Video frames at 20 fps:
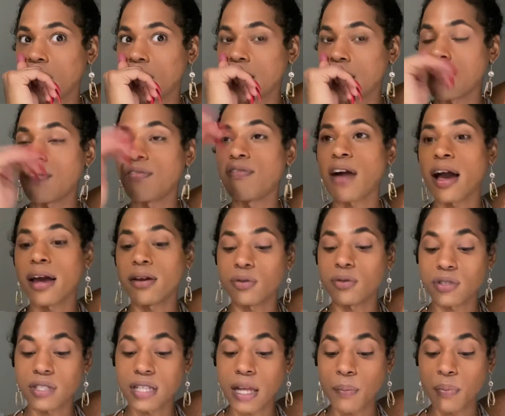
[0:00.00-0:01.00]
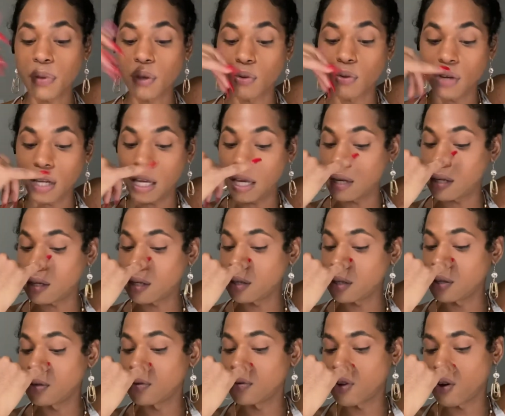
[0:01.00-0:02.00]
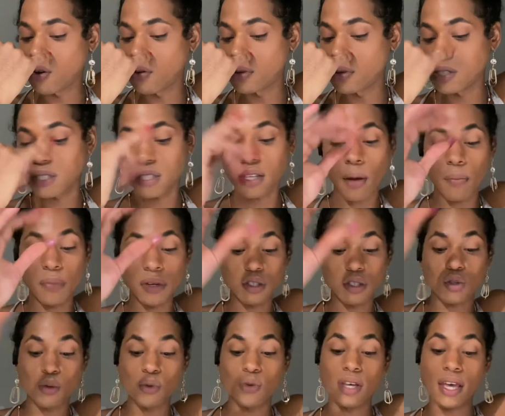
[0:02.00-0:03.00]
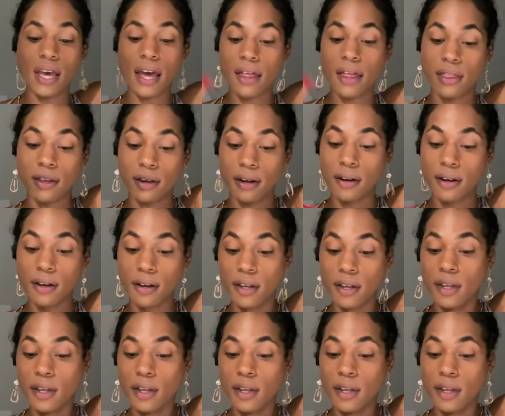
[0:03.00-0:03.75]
The final step you needed, you know, is coming together.